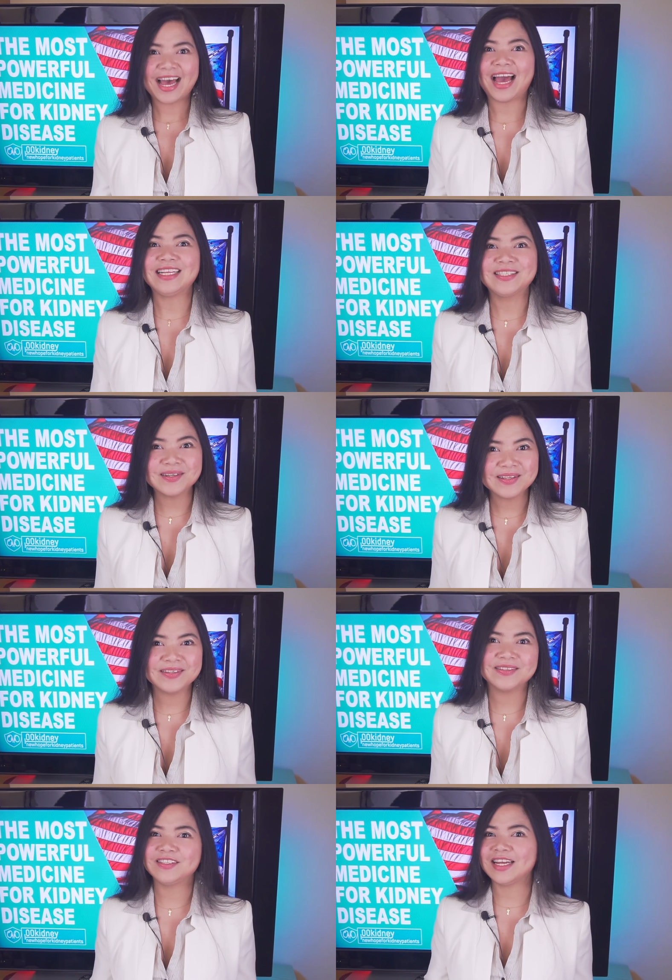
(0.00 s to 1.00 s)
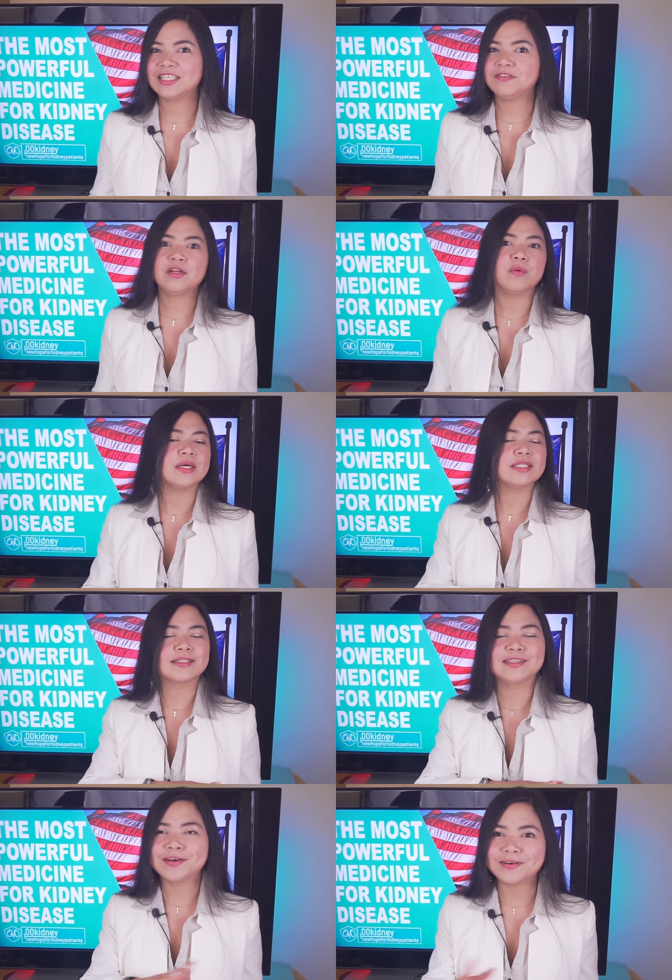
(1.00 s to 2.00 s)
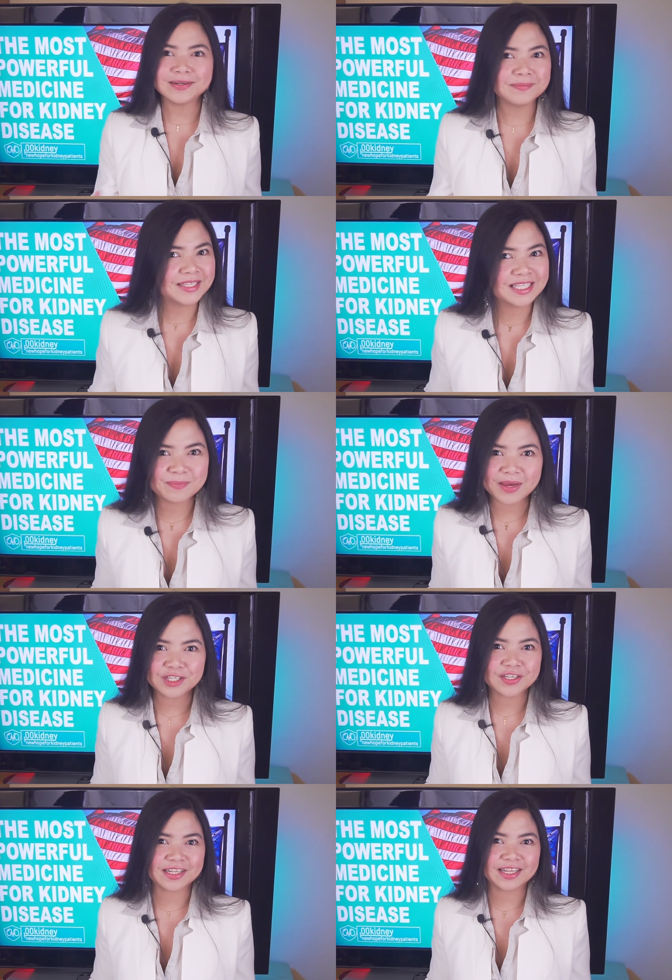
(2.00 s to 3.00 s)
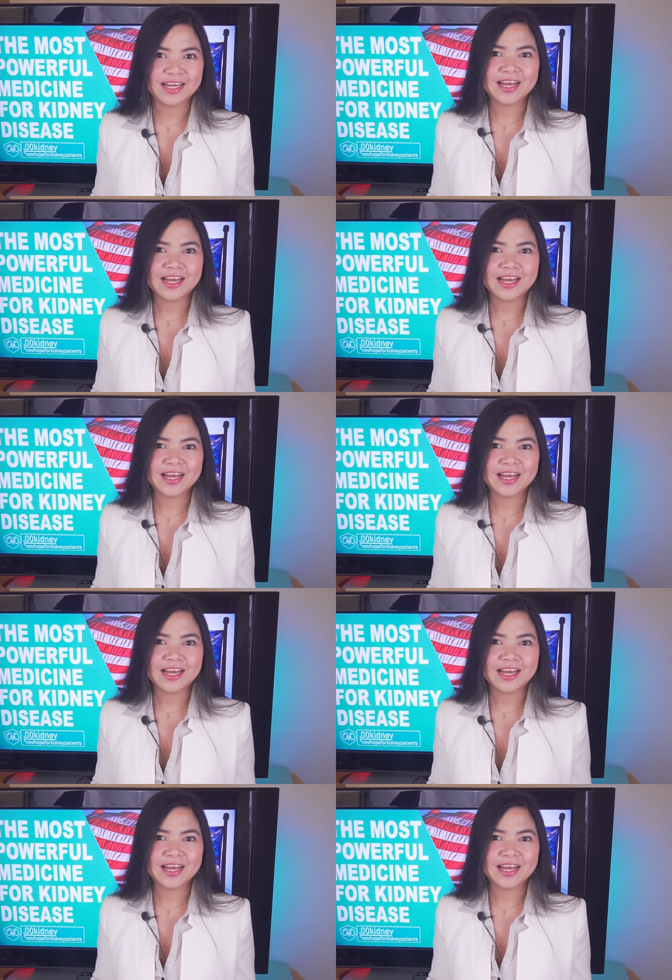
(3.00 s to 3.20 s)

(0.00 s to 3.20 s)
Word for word: I told you today's video was gonna be special.